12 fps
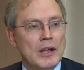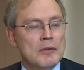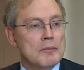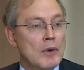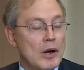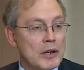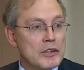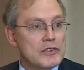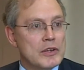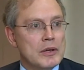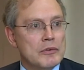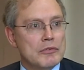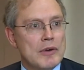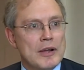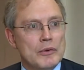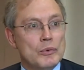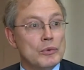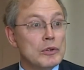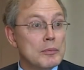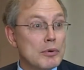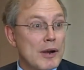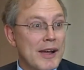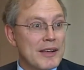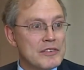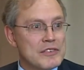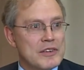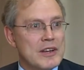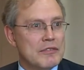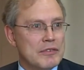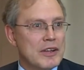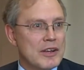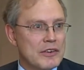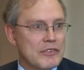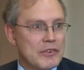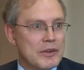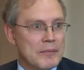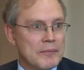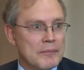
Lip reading: Marketing ran all the brands in every country.